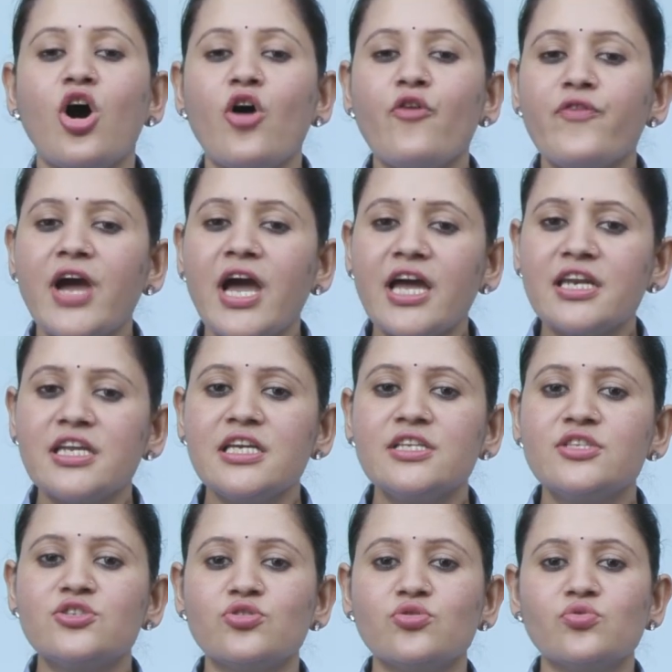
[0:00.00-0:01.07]
of
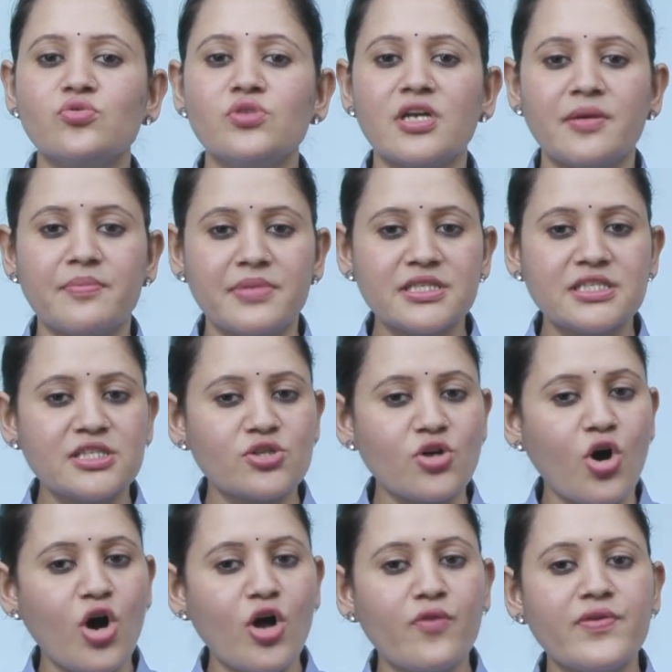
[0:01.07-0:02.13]
any two numbers is
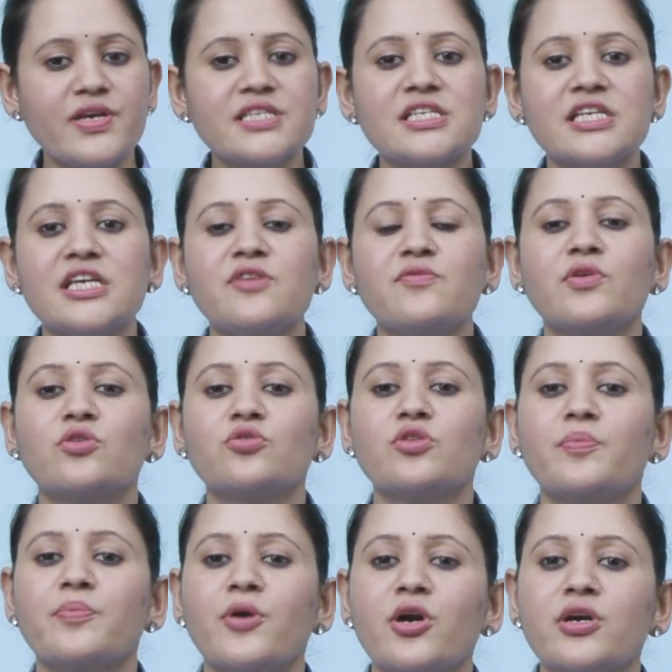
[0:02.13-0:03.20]
always equal to
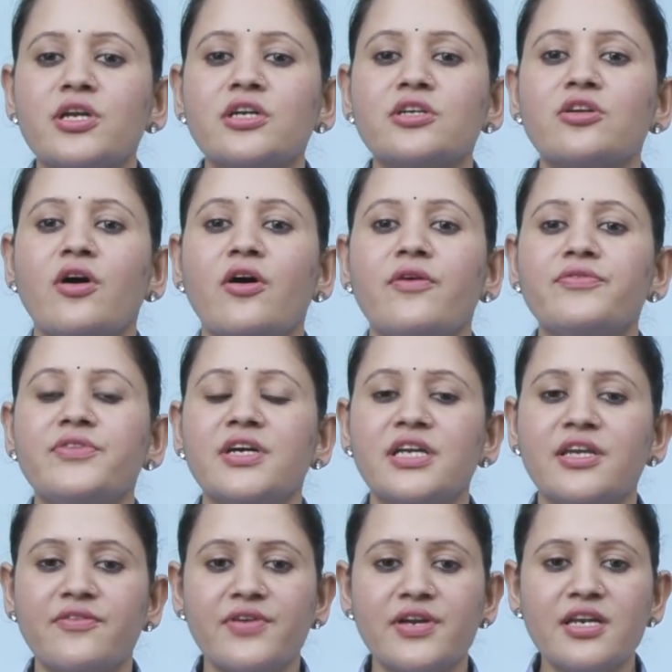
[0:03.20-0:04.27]
the product of the
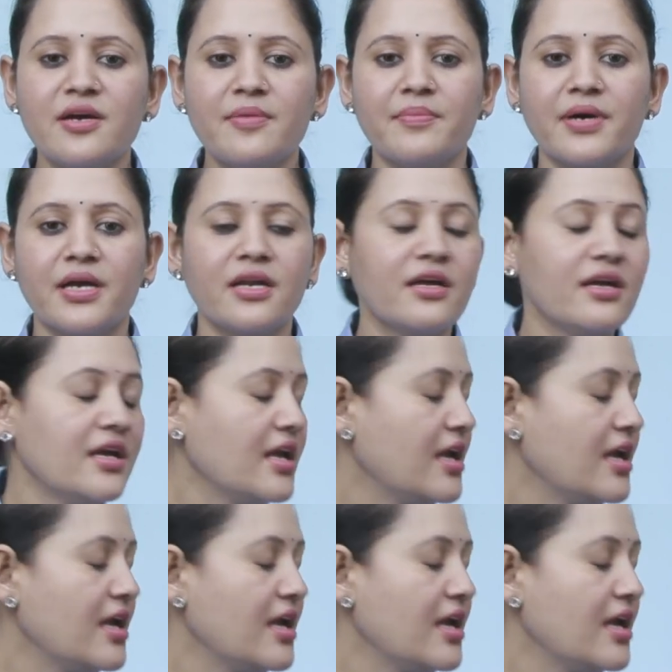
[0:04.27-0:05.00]
given number.